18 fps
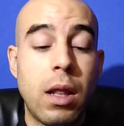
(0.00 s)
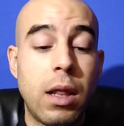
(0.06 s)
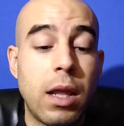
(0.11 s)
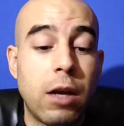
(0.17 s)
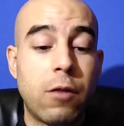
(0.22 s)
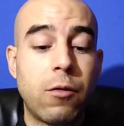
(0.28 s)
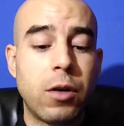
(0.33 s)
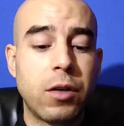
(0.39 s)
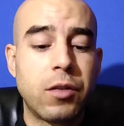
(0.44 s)

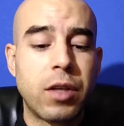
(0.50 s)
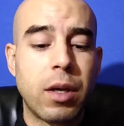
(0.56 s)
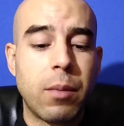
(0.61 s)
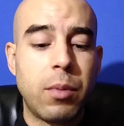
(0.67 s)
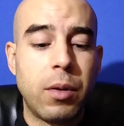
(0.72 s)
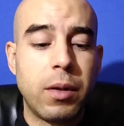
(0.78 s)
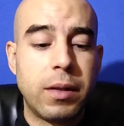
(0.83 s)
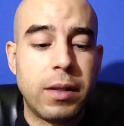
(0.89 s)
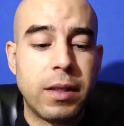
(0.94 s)
Like, for
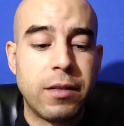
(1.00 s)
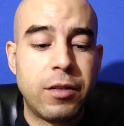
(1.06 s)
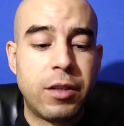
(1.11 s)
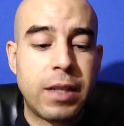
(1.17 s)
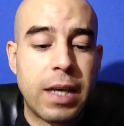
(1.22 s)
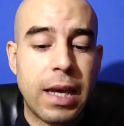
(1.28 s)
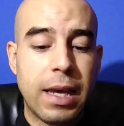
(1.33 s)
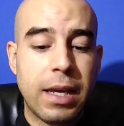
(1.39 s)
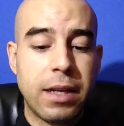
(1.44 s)
example, in this
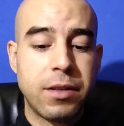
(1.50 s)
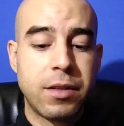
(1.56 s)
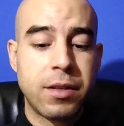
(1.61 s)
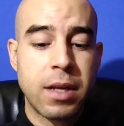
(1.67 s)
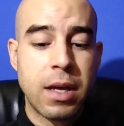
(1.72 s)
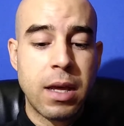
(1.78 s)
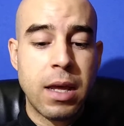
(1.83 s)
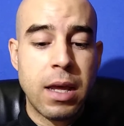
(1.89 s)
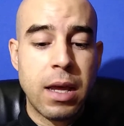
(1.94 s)
case,
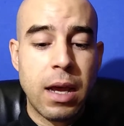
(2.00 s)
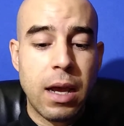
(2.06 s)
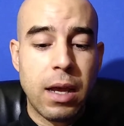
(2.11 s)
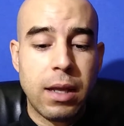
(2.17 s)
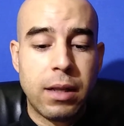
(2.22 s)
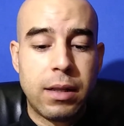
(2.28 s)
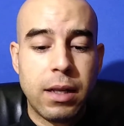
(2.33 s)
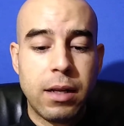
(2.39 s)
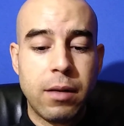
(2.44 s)

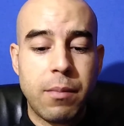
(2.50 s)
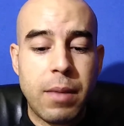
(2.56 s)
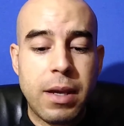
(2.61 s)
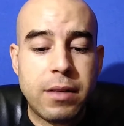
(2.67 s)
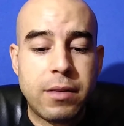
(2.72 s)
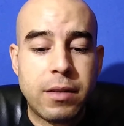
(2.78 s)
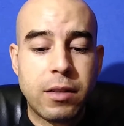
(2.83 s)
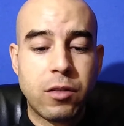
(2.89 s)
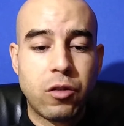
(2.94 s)
it didn't
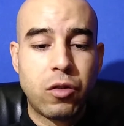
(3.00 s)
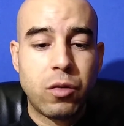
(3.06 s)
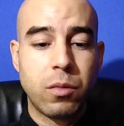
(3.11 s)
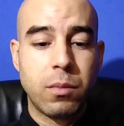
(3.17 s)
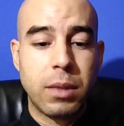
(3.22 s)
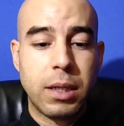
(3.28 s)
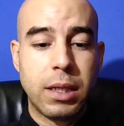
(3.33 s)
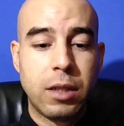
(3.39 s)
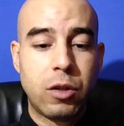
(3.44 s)
make sense to
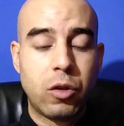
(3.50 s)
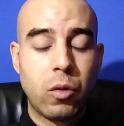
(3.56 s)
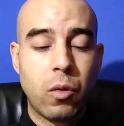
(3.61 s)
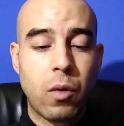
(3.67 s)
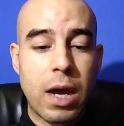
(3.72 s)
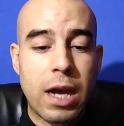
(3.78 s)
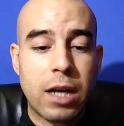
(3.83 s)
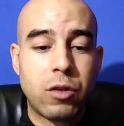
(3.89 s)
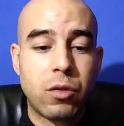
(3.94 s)
me
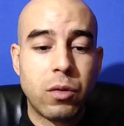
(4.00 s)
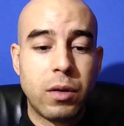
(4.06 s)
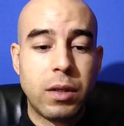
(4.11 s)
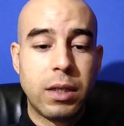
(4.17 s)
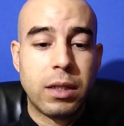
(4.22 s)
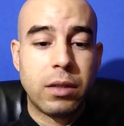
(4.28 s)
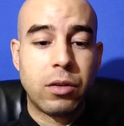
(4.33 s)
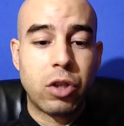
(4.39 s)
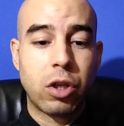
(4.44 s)
to
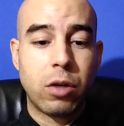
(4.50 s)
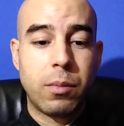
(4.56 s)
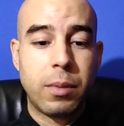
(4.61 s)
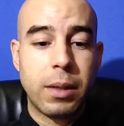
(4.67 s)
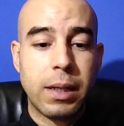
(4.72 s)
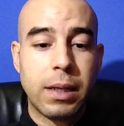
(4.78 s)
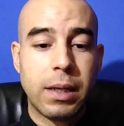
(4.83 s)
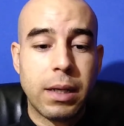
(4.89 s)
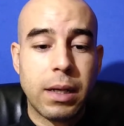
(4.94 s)
actually
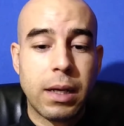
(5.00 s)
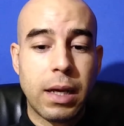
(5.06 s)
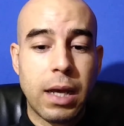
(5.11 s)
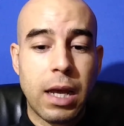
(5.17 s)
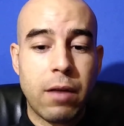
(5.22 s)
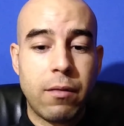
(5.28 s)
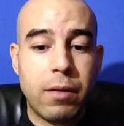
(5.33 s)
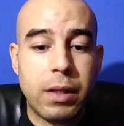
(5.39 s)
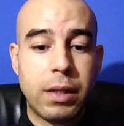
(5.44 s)
interpret
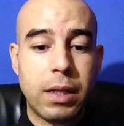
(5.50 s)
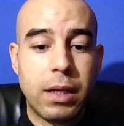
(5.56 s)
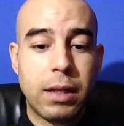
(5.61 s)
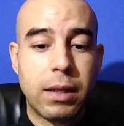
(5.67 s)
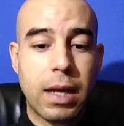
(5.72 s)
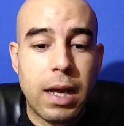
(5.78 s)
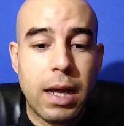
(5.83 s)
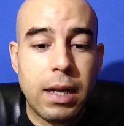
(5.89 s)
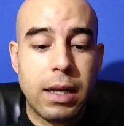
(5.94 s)
everything
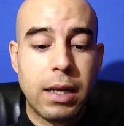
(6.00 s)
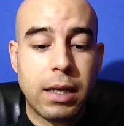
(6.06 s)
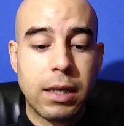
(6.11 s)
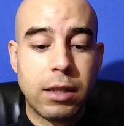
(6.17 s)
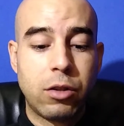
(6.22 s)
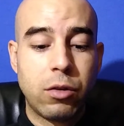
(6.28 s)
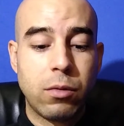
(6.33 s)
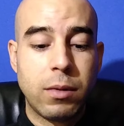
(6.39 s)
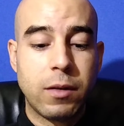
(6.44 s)
that
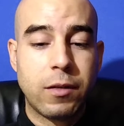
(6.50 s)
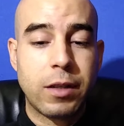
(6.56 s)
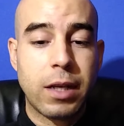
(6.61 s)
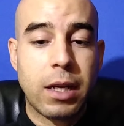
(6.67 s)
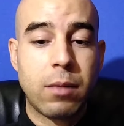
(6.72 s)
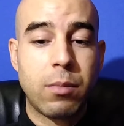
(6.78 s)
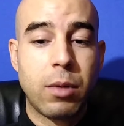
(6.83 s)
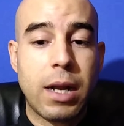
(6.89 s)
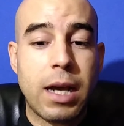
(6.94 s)
needed to be
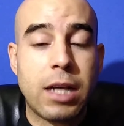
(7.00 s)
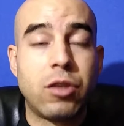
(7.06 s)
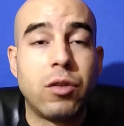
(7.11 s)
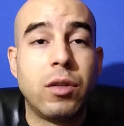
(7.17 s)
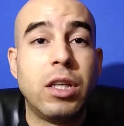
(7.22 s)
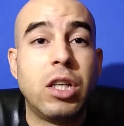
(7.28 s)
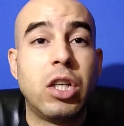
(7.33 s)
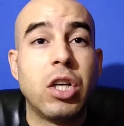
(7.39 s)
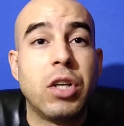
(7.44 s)
said, but
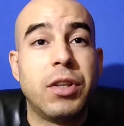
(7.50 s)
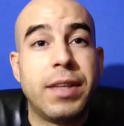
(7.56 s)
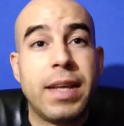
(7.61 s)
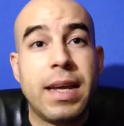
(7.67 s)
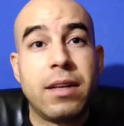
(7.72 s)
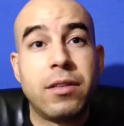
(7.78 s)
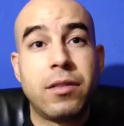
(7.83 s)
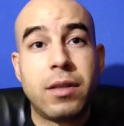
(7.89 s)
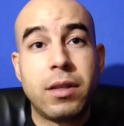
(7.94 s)
actually
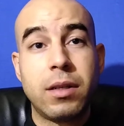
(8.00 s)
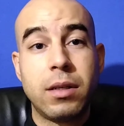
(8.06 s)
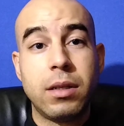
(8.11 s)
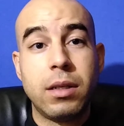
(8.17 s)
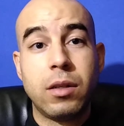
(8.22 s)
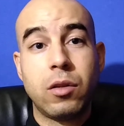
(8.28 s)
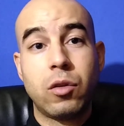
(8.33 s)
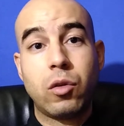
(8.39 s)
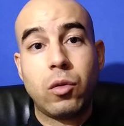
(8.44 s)
condense it
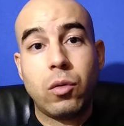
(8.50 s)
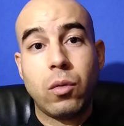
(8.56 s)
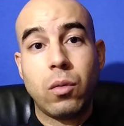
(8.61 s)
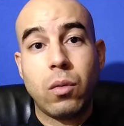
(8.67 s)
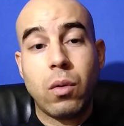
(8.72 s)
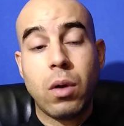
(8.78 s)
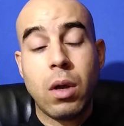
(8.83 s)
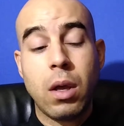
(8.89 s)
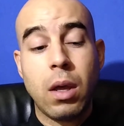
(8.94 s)

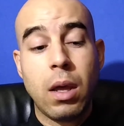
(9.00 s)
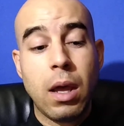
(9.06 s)
into